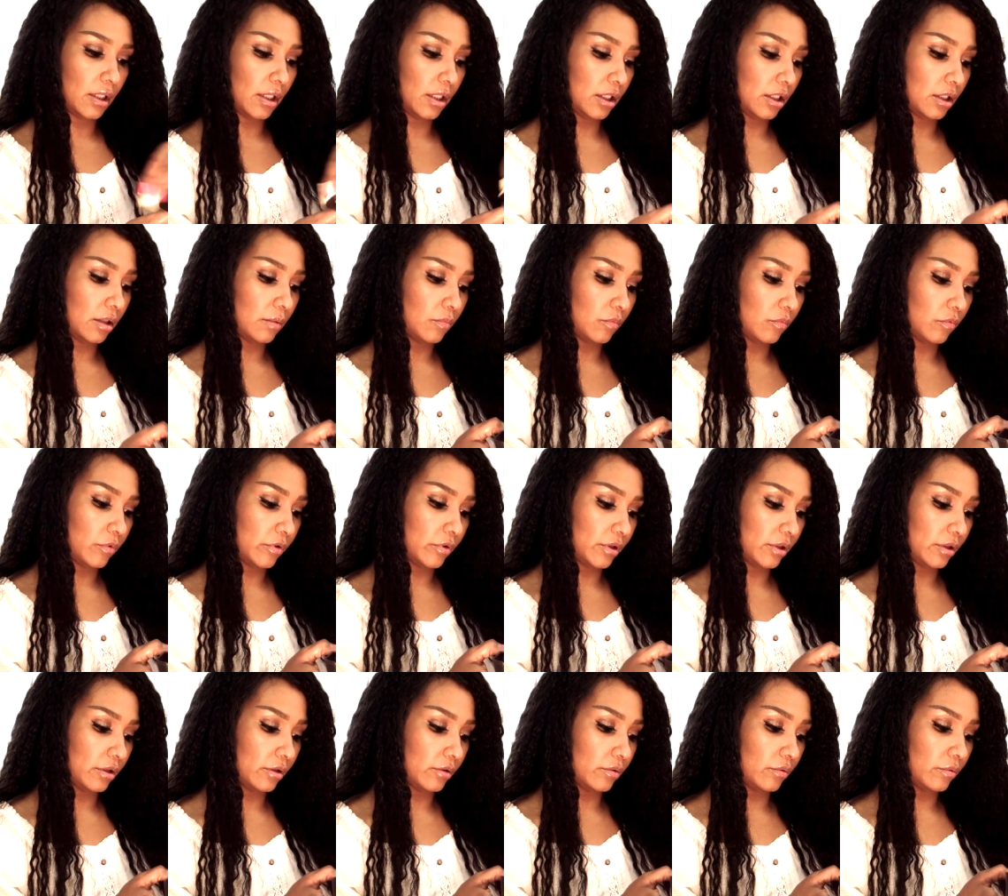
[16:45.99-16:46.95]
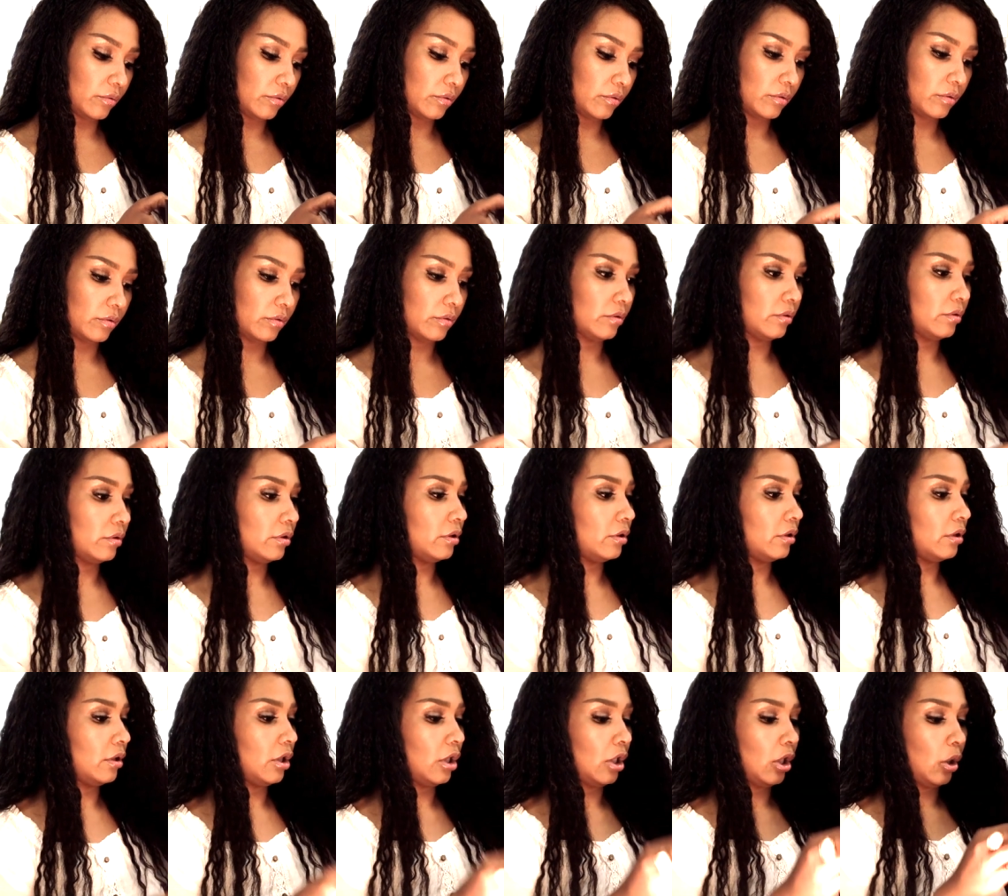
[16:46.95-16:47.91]
came with a little
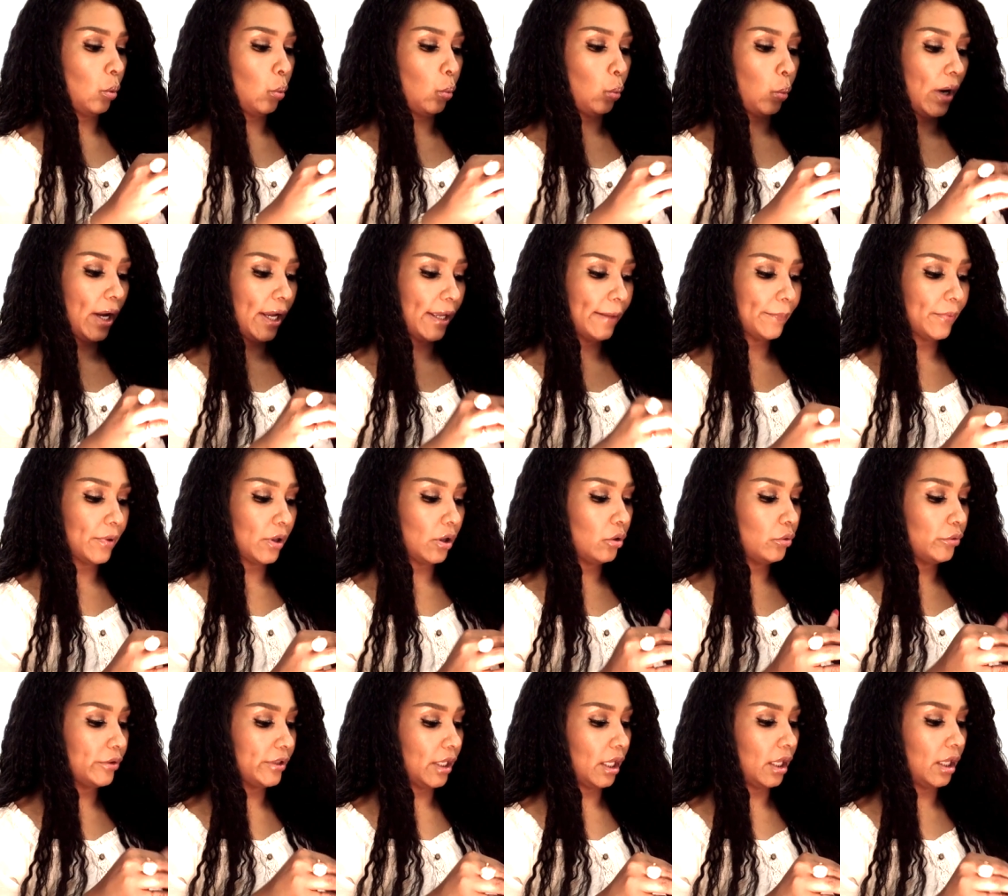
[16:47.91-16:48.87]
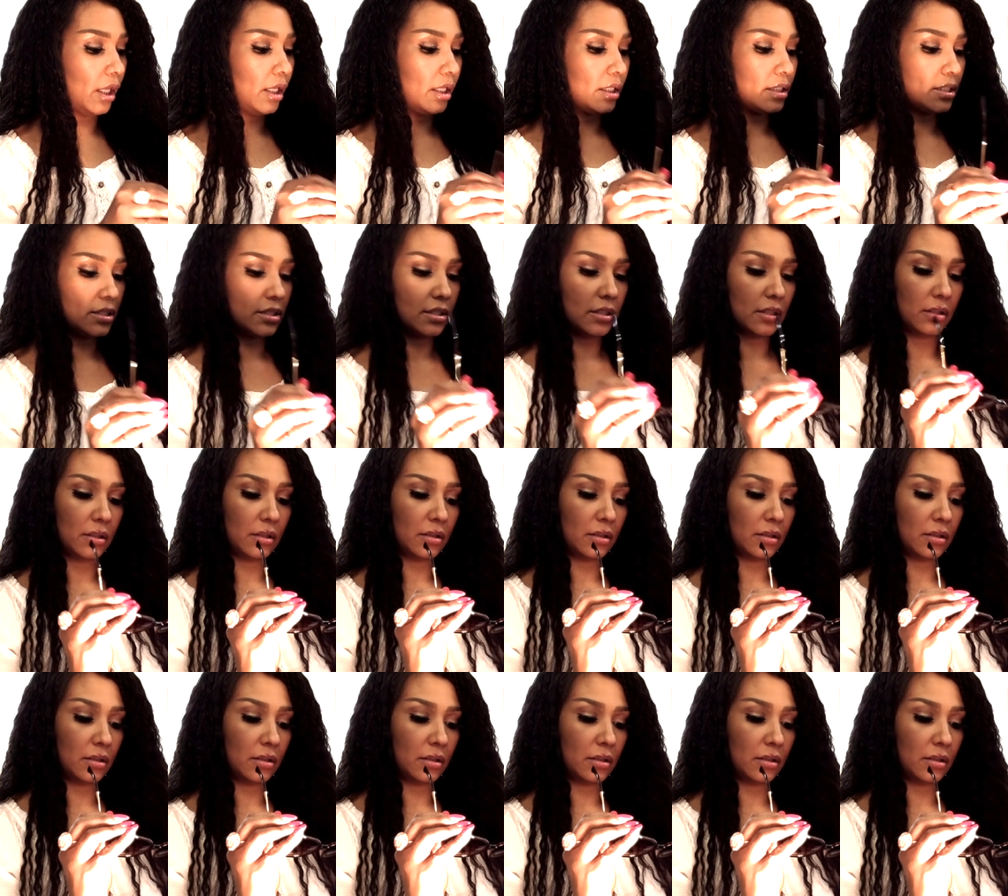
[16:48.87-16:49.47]
white. Oh, yes.